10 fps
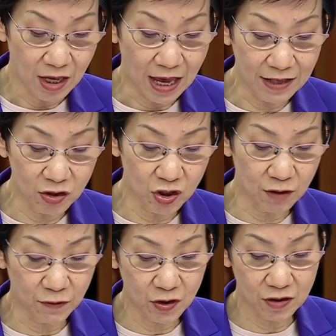energy
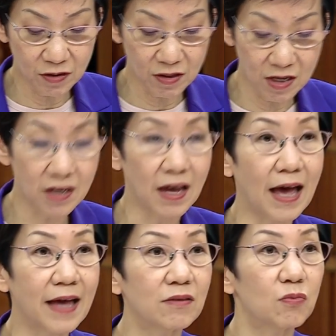efficiency,
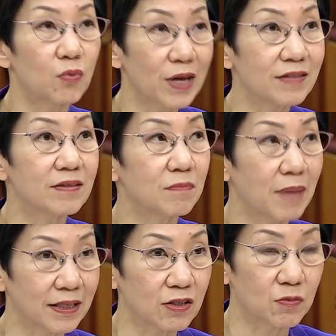and waste
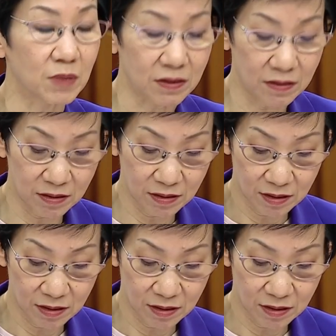management.